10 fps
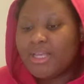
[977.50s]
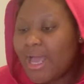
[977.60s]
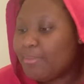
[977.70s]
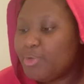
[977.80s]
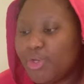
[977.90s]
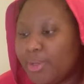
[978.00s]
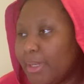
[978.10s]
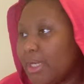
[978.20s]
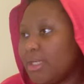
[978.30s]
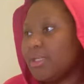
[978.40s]
I'm not going
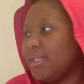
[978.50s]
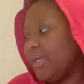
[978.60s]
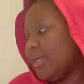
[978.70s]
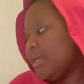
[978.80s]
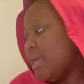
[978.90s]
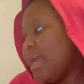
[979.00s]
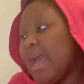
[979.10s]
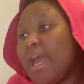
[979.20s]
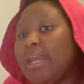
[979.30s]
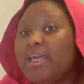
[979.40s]
back. Like,
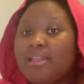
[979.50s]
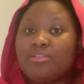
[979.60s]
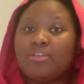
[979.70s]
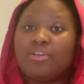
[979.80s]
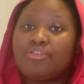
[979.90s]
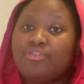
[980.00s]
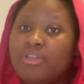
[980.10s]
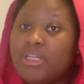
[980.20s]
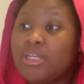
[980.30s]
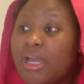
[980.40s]
I like this
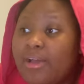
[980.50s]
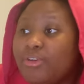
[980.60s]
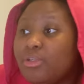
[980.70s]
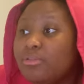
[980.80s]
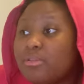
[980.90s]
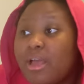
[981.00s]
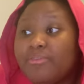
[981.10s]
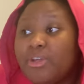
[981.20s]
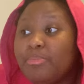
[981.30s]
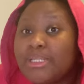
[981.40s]
country. I've not
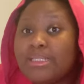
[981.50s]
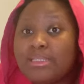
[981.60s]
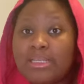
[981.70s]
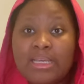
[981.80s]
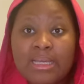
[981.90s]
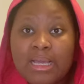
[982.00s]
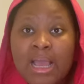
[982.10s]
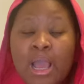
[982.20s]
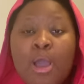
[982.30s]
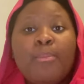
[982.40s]
been sick,
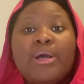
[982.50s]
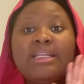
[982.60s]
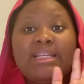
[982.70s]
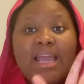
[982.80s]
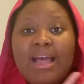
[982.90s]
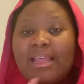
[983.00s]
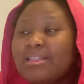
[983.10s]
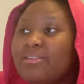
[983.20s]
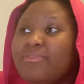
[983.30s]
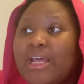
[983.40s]
but yeah,
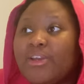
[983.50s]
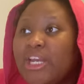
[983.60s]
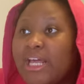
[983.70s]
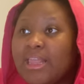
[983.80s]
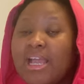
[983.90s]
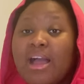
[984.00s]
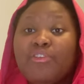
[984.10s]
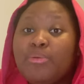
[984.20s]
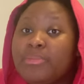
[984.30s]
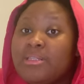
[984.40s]
that's even another thing. I've
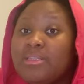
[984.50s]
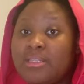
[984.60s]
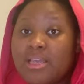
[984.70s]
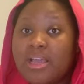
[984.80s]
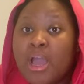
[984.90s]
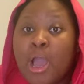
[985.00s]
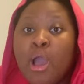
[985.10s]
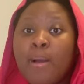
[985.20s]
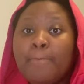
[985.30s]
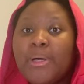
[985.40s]
not been sick.
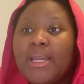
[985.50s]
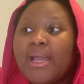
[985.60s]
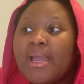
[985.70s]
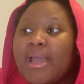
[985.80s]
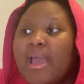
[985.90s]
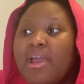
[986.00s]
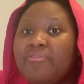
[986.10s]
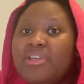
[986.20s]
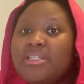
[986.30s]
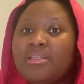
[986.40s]
But like
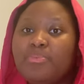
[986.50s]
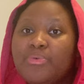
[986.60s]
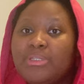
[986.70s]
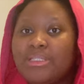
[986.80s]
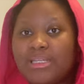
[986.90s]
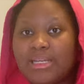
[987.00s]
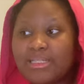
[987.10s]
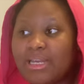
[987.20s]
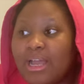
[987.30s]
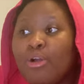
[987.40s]
every simple
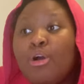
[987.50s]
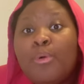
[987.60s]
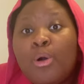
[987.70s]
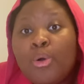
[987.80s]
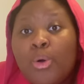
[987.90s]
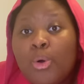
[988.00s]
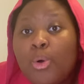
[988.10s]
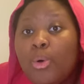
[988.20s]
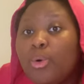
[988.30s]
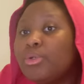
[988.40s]
sickness, like common
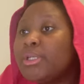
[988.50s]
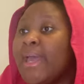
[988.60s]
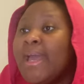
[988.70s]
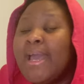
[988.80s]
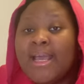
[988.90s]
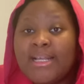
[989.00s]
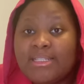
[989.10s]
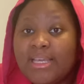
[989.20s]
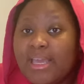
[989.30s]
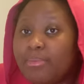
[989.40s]
cold,
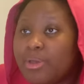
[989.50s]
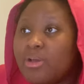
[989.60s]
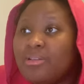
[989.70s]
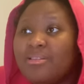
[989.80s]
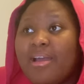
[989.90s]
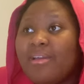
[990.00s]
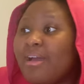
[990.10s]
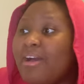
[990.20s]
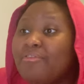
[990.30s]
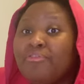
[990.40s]
headache, because I
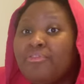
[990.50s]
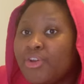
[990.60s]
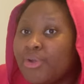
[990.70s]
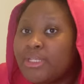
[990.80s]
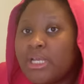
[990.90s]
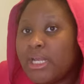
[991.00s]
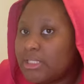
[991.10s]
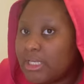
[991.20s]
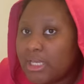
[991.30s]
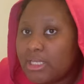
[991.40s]
have frequent
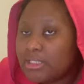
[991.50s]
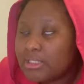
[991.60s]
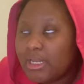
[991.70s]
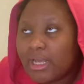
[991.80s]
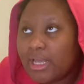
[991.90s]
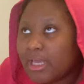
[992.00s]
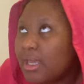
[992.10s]
headaches, like